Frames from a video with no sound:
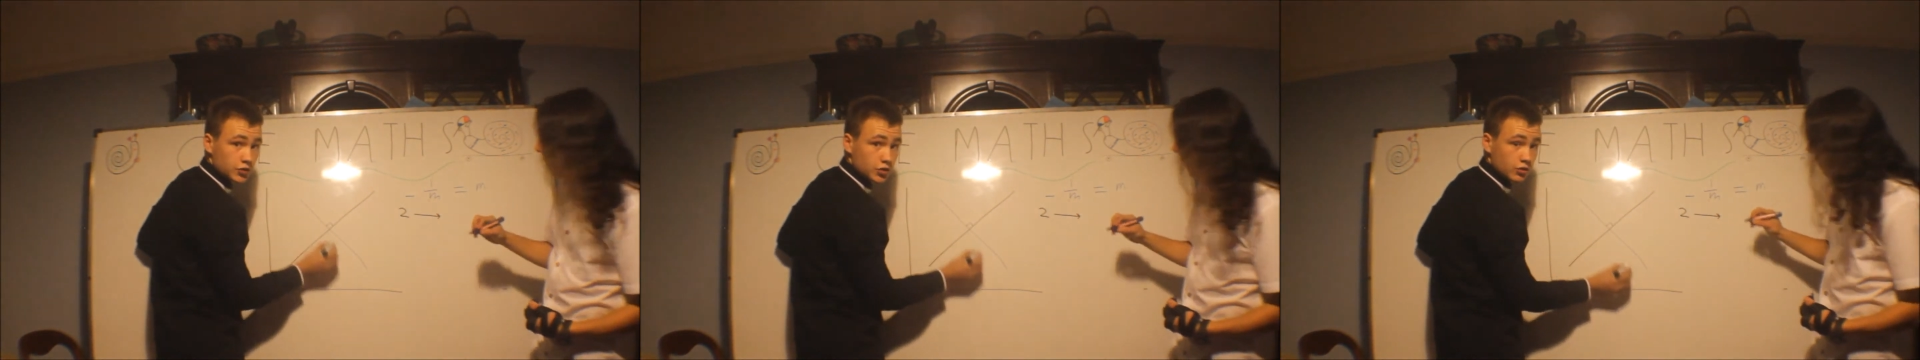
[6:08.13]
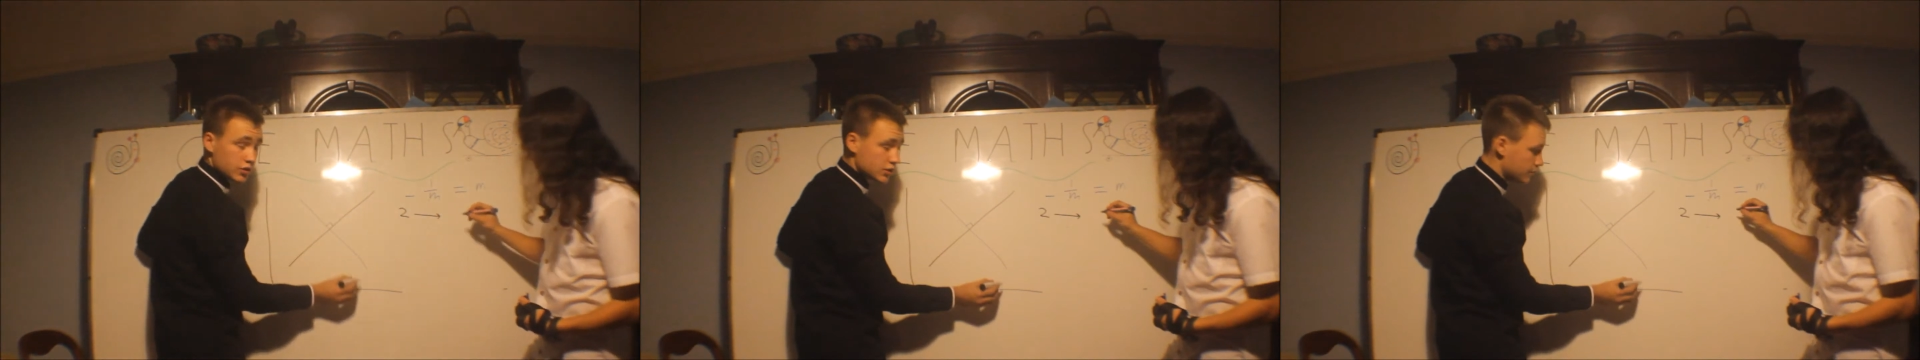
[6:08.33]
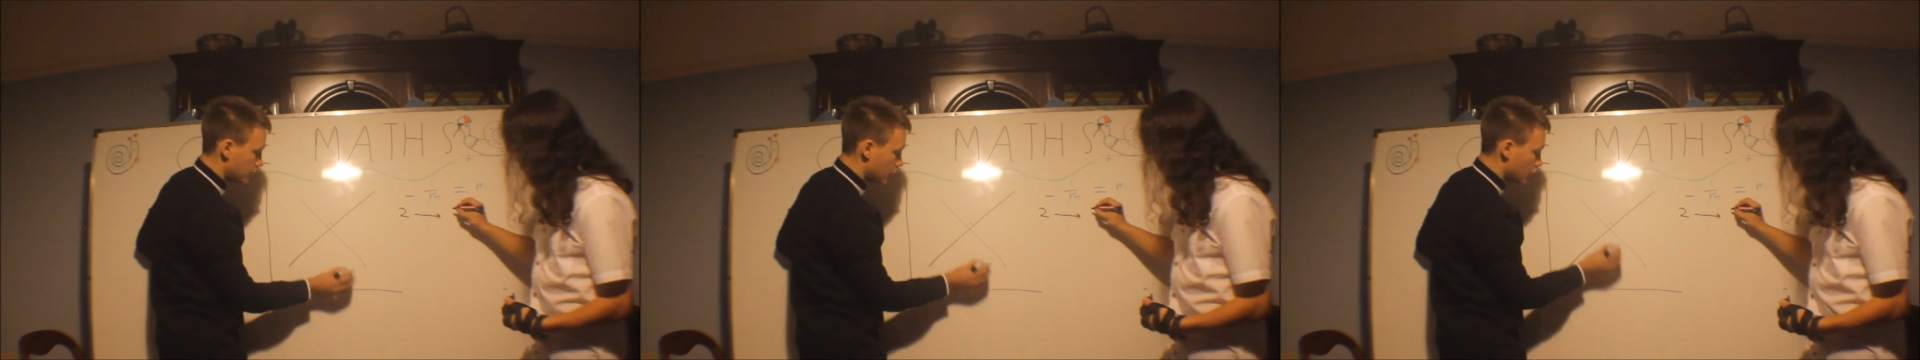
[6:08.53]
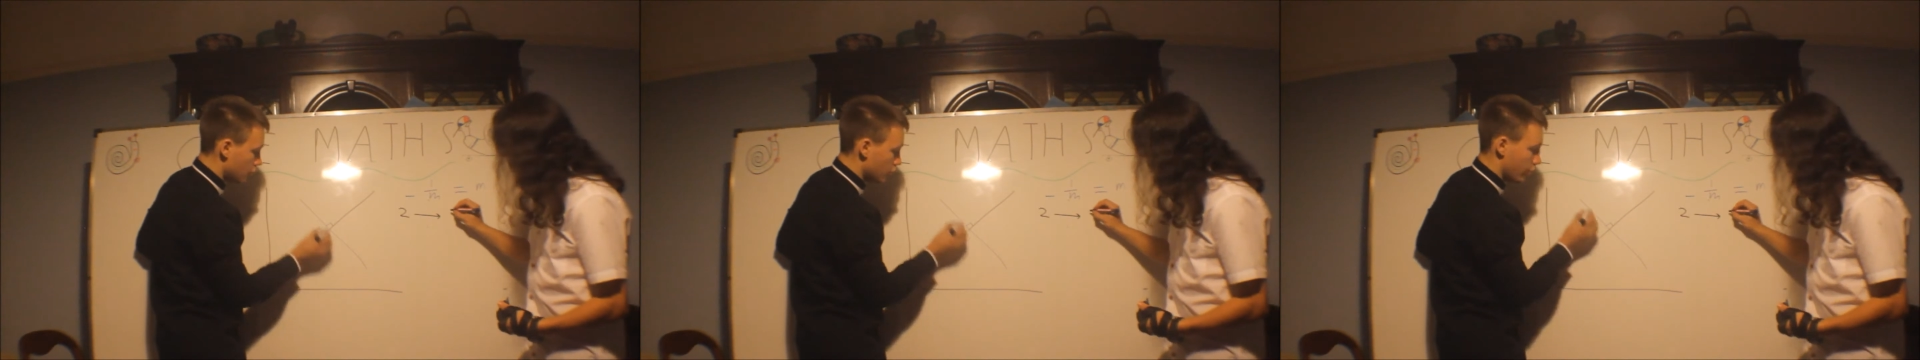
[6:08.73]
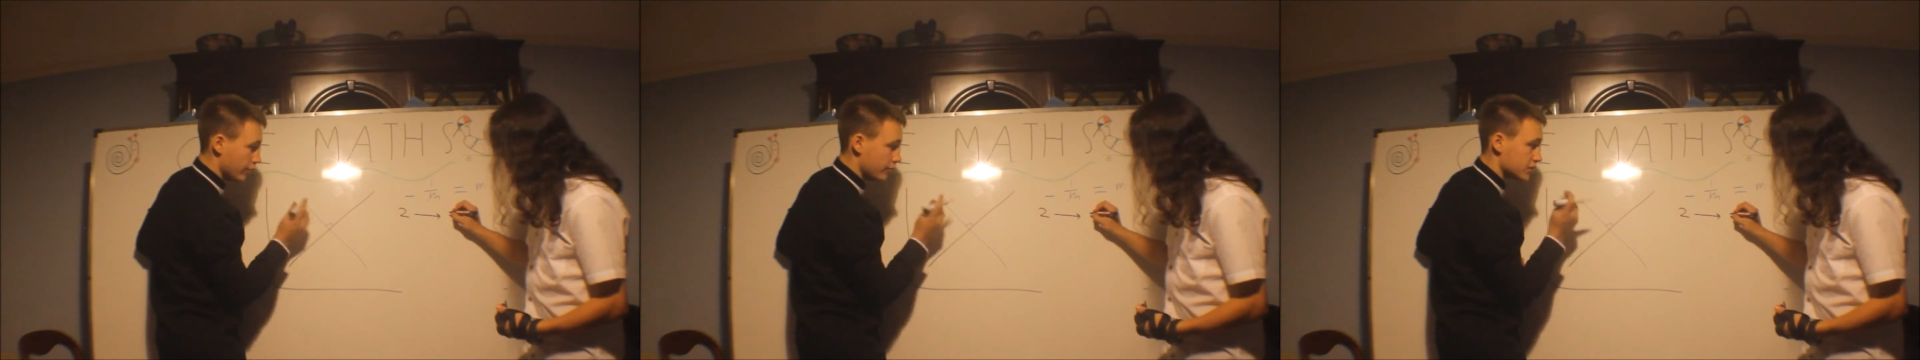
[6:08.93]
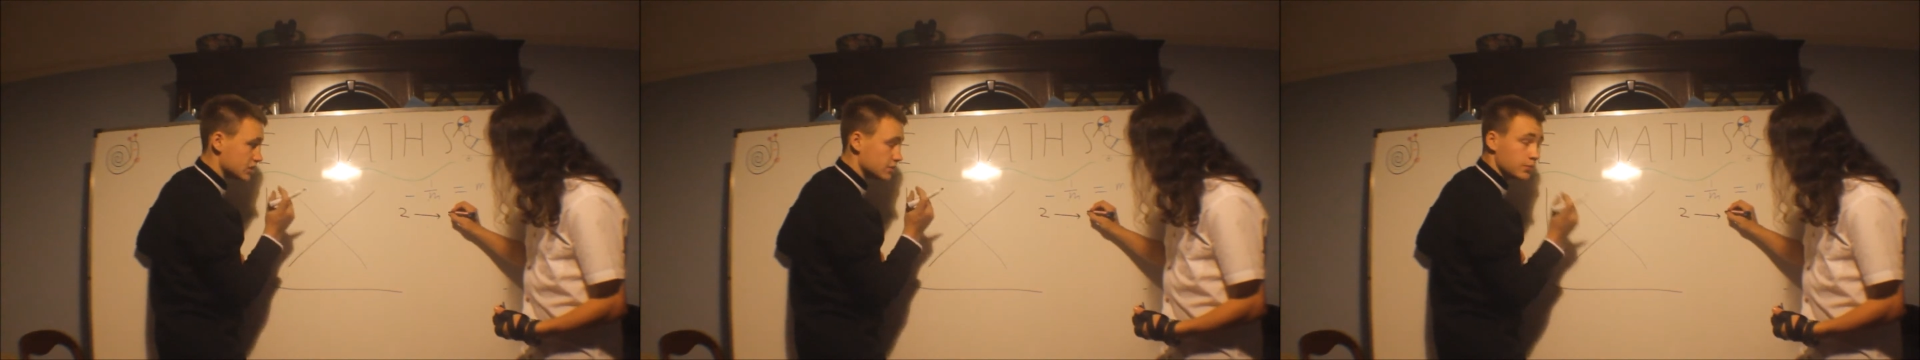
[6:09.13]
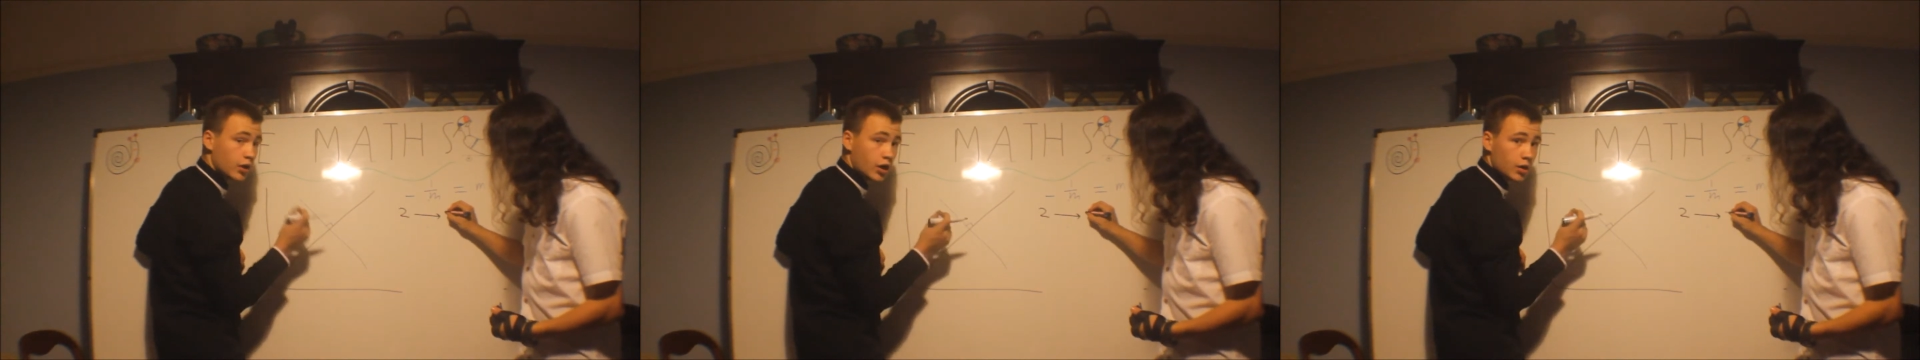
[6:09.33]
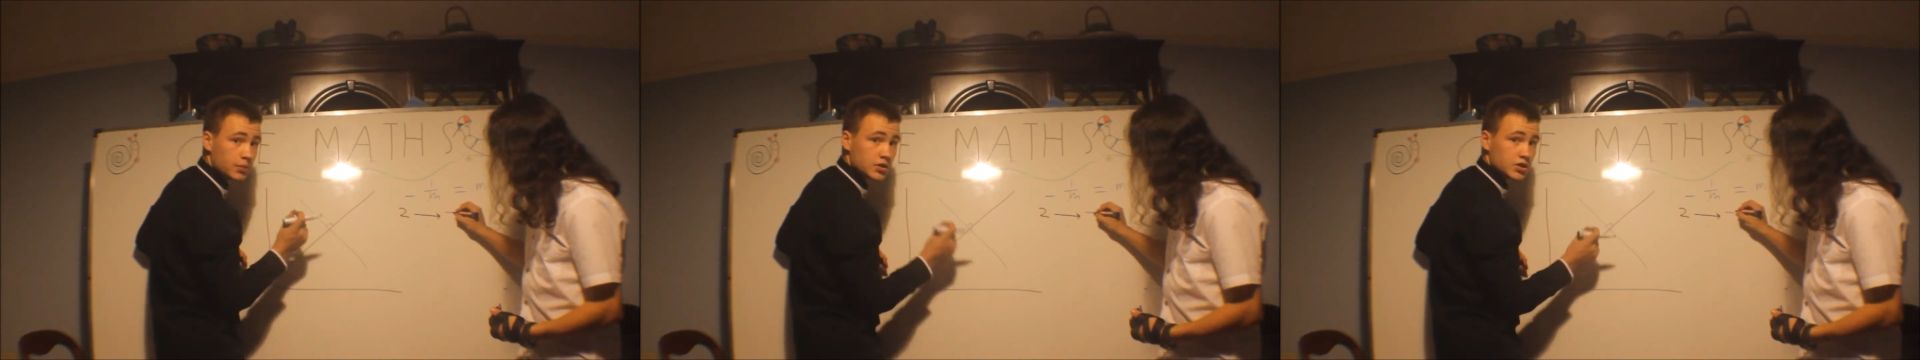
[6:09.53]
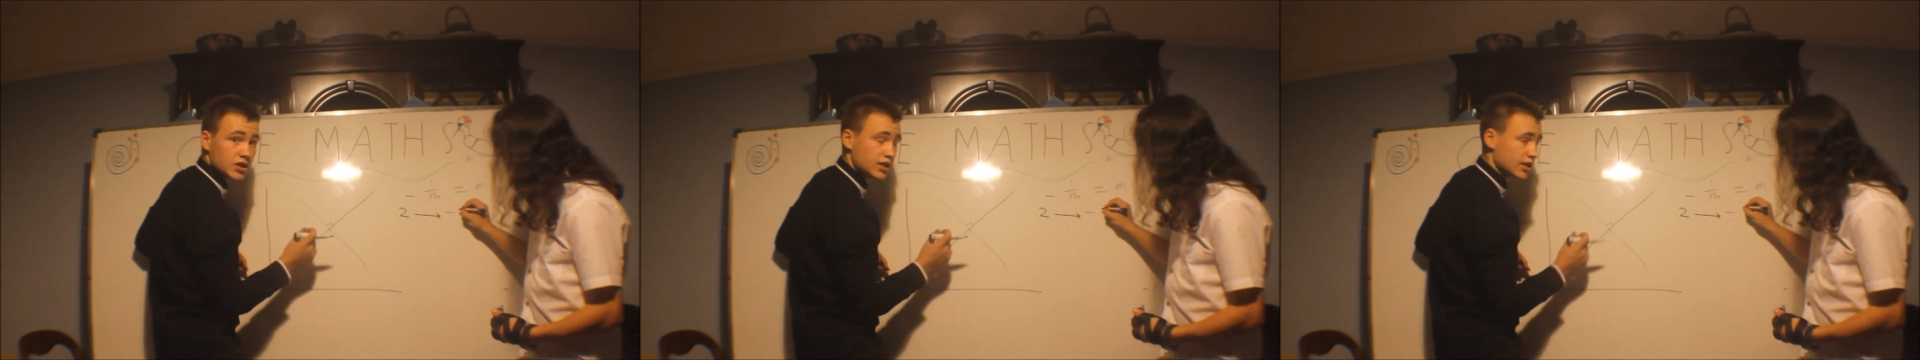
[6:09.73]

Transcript: drew, this blue one, which is perpendicular,